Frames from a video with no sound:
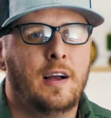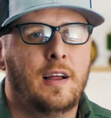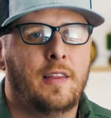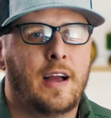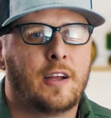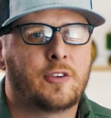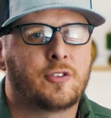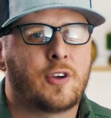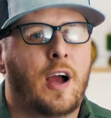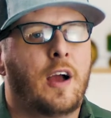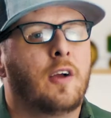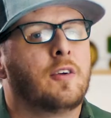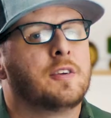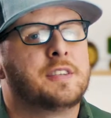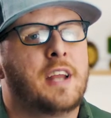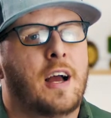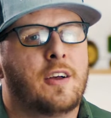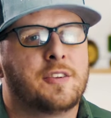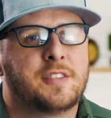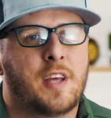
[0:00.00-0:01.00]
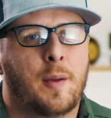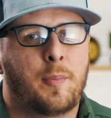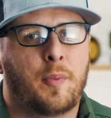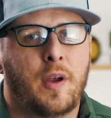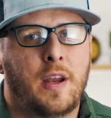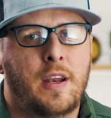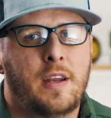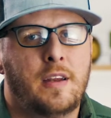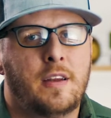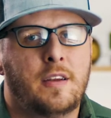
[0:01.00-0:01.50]
That trial is now
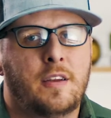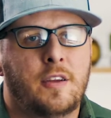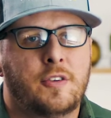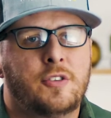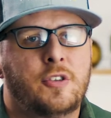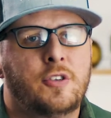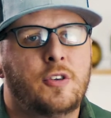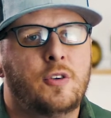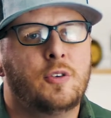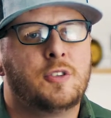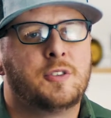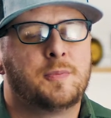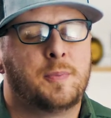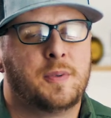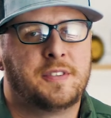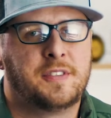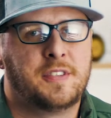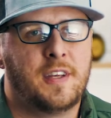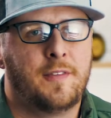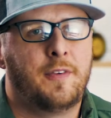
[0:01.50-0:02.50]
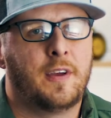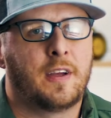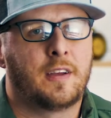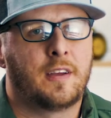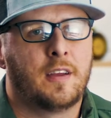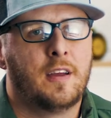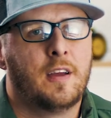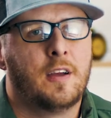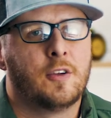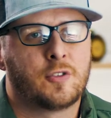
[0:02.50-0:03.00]
separated into two specific
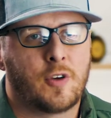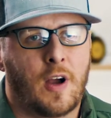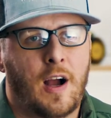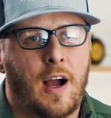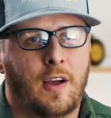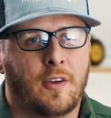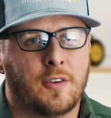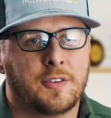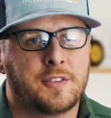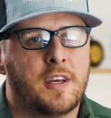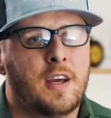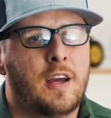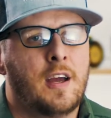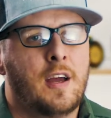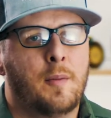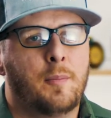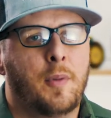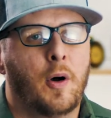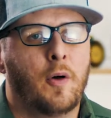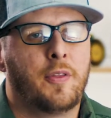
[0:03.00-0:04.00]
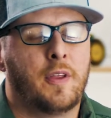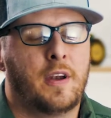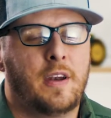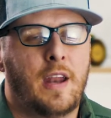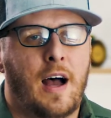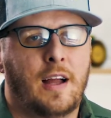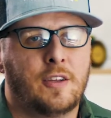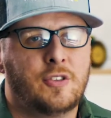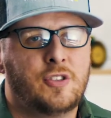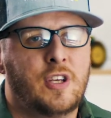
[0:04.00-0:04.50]
trials, both a
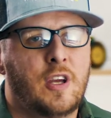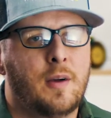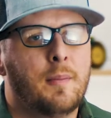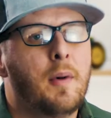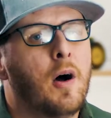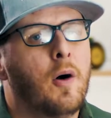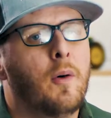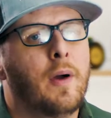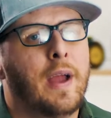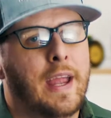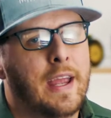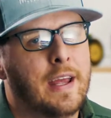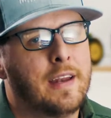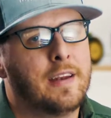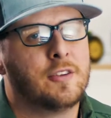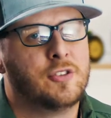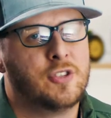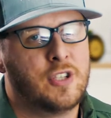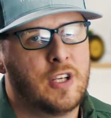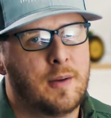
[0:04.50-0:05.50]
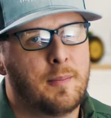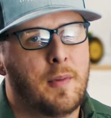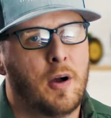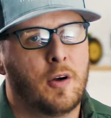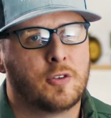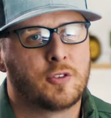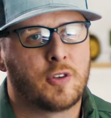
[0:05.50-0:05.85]
non-GMO and a GMO